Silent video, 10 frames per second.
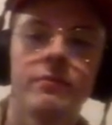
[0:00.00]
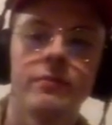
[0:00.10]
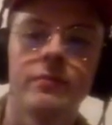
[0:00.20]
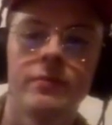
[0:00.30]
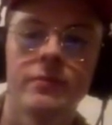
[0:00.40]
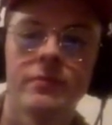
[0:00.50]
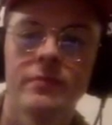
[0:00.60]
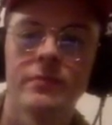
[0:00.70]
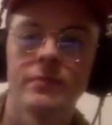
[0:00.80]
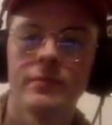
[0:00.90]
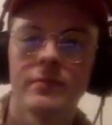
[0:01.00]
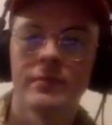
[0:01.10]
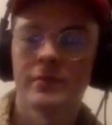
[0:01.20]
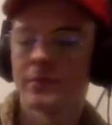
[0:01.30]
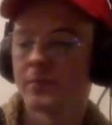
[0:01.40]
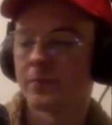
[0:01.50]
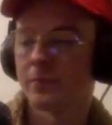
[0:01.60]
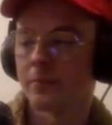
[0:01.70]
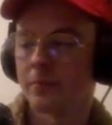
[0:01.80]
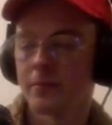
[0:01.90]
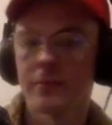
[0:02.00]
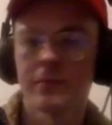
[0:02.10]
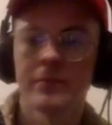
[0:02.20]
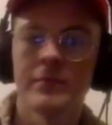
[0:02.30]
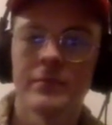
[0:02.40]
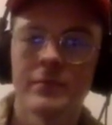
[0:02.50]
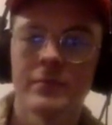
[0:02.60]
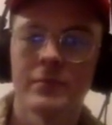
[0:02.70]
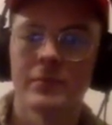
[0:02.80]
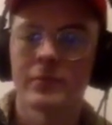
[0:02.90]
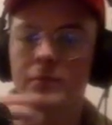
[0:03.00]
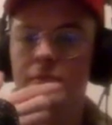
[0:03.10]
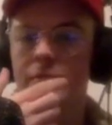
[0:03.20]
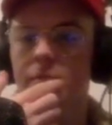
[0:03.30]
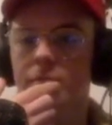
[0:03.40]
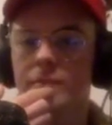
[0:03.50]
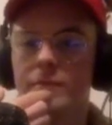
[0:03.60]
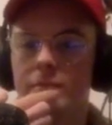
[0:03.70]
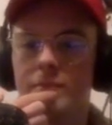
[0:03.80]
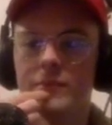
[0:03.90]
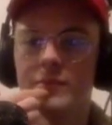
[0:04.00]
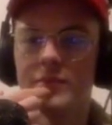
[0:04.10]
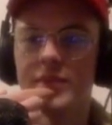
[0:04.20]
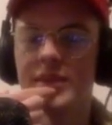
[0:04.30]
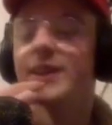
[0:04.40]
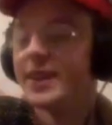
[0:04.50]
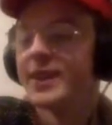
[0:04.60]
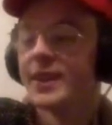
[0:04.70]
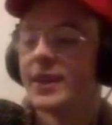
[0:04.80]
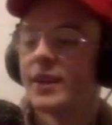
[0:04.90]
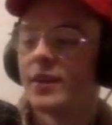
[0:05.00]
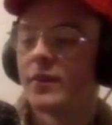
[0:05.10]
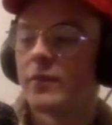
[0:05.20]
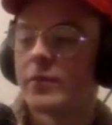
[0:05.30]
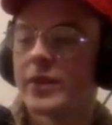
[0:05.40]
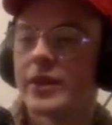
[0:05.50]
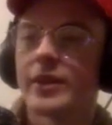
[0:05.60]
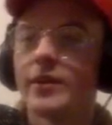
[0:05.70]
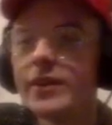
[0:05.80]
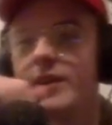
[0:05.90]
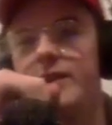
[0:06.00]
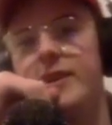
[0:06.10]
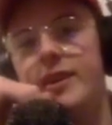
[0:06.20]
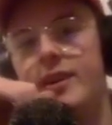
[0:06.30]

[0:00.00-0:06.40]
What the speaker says: The person shown says nothing.